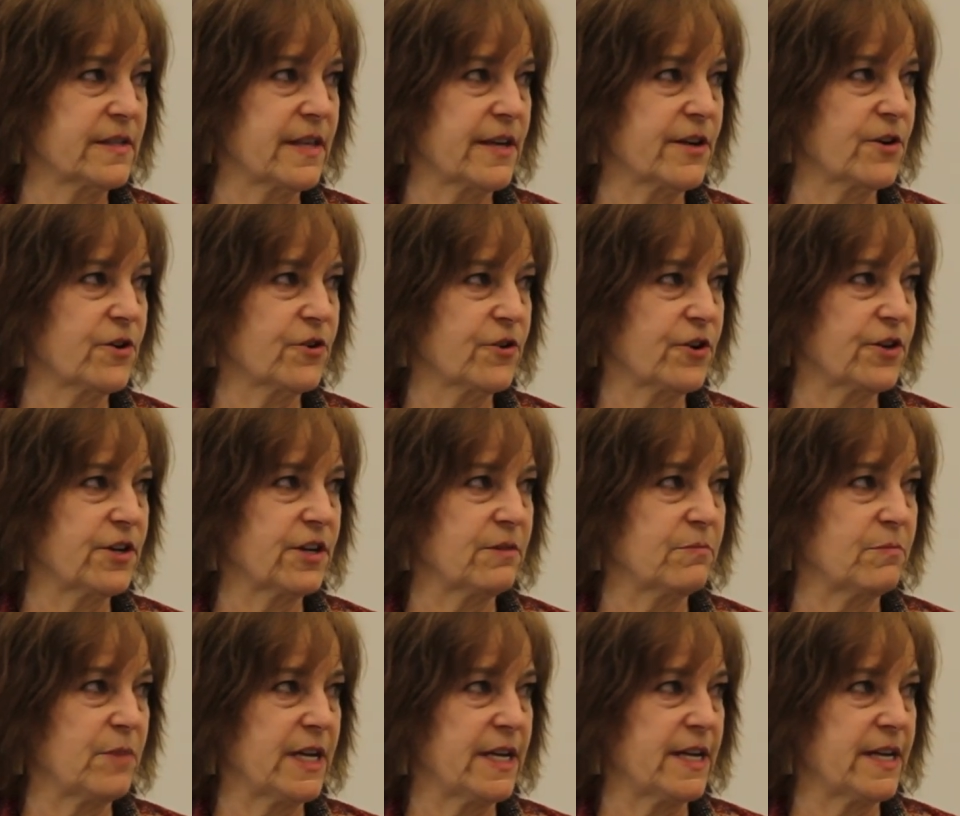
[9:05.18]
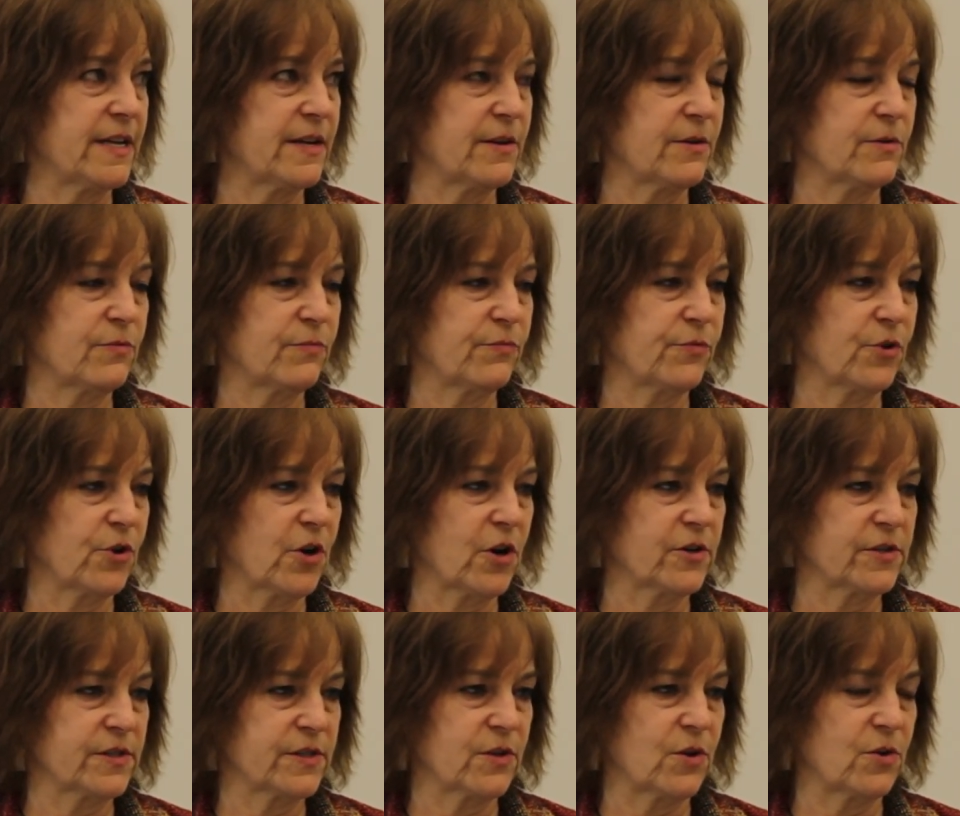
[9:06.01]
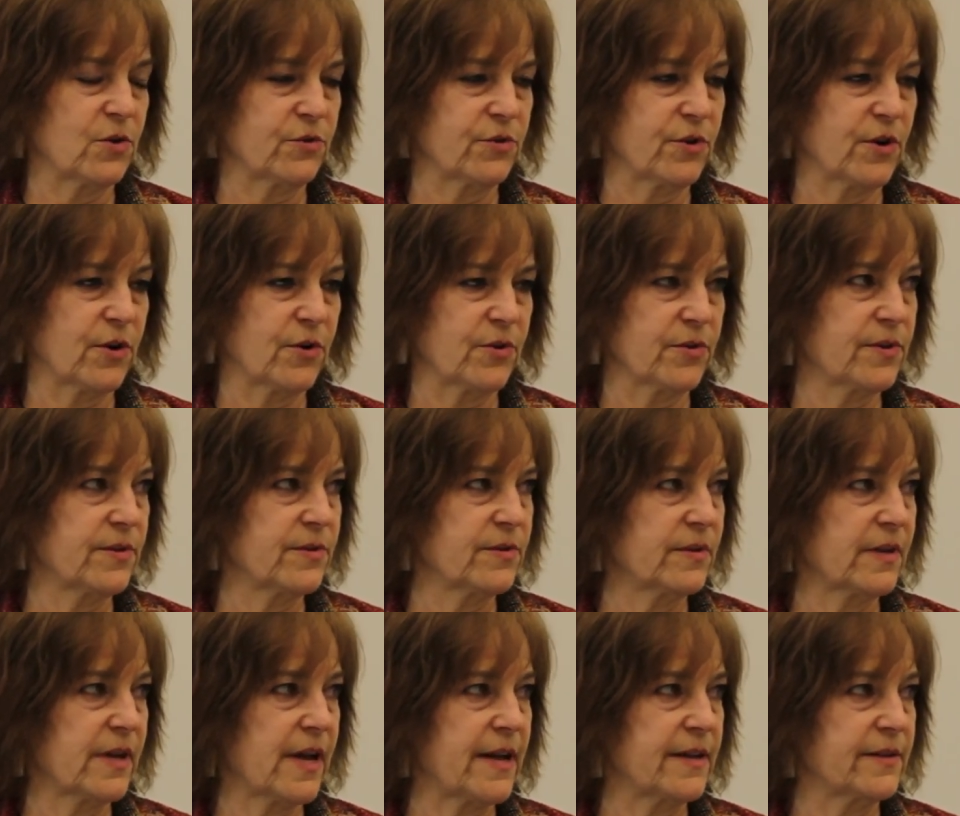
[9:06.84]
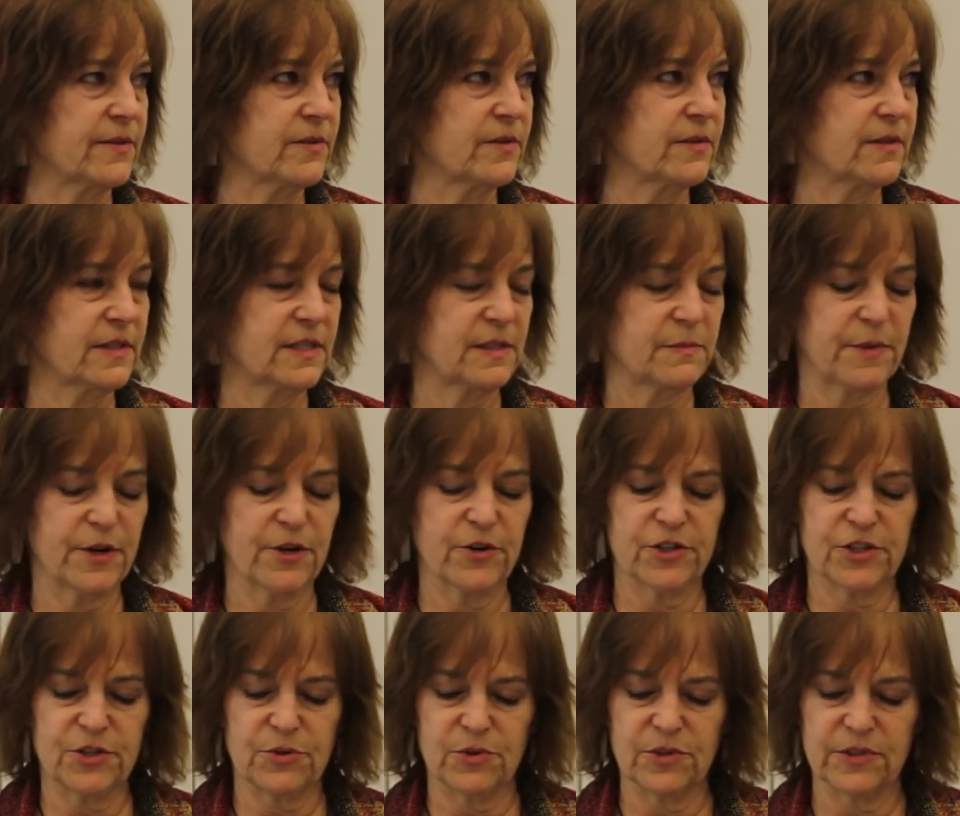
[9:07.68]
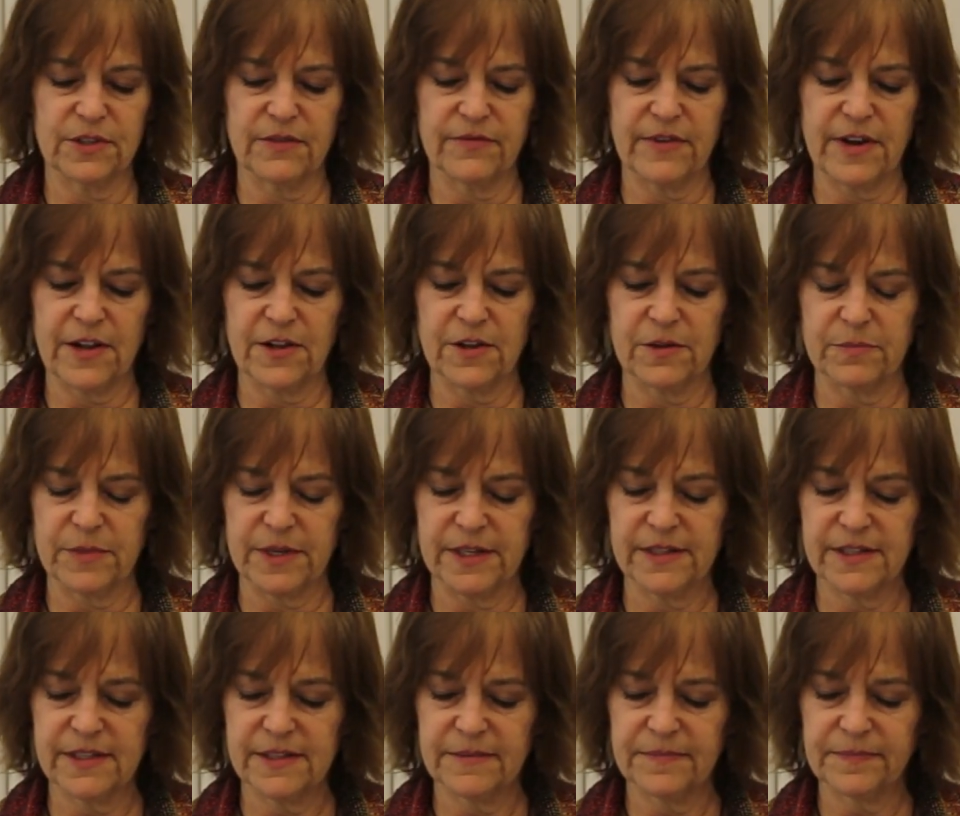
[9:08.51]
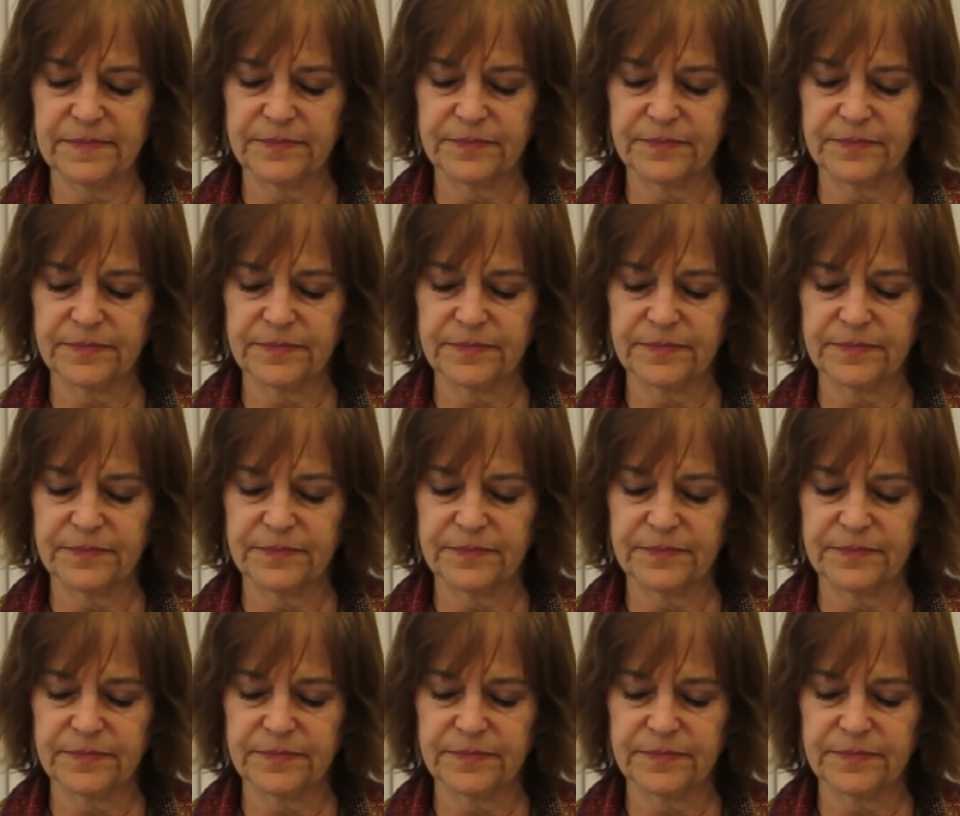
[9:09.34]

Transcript: that are going to be for our soul growth and spiritual development.